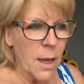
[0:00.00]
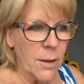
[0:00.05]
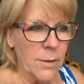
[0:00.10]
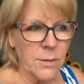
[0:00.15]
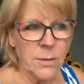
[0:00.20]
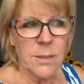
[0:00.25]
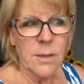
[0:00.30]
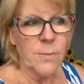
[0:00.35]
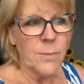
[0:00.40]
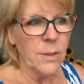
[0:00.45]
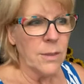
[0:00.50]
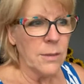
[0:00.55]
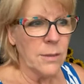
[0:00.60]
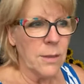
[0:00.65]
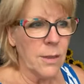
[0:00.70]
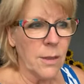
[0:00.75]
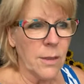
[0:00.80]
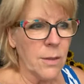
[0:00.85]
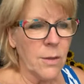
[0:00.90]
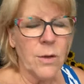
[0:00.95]

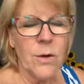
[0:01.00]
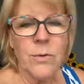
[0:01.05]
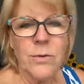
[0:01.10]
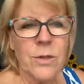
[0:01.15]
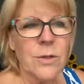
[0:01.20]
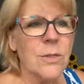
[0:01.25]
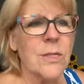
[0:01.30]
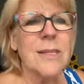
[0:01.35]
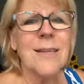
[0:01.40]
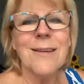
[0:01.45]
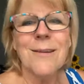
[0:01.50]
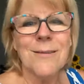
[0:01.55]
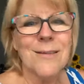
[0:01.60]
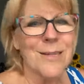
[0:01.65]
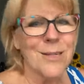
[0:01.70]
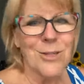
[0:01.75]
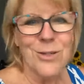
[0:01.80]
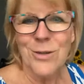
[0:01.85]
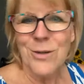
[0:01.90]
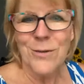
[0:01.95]
Someone, you know, there's little
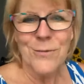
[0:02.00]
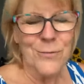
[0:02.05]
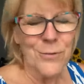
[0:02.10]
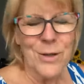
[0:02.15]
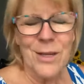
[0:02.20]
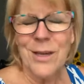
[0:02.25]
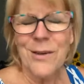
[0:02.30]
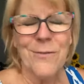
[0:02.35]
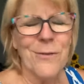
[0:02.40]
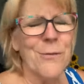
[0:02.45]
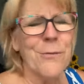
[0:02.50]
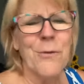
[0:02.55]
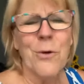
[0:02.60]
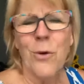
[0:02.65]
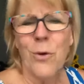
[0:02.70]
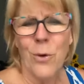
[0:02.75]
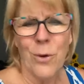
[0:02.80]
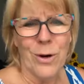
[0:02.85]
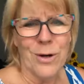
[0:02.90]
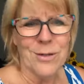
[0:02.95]
things you can forgive, of
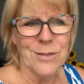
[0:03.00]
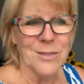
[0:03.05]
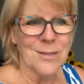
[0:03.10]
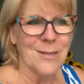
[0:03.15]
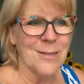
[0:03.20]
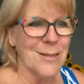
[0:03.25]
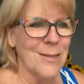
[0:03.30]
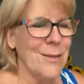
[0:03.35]
course.